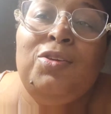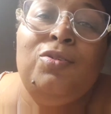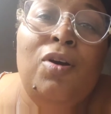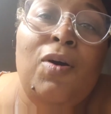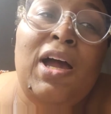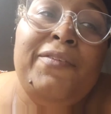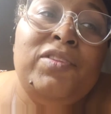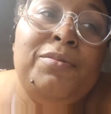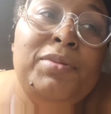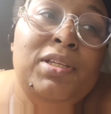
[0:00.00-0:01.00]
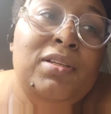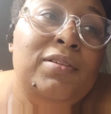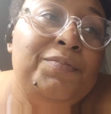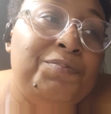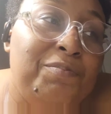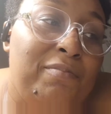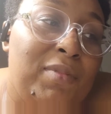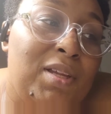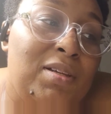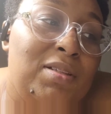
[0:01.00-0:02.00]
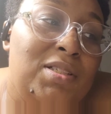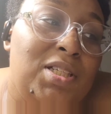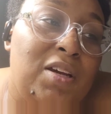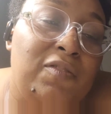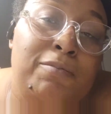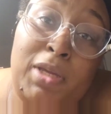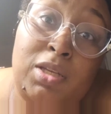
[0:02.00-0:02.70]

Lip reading: You will have to be Jeff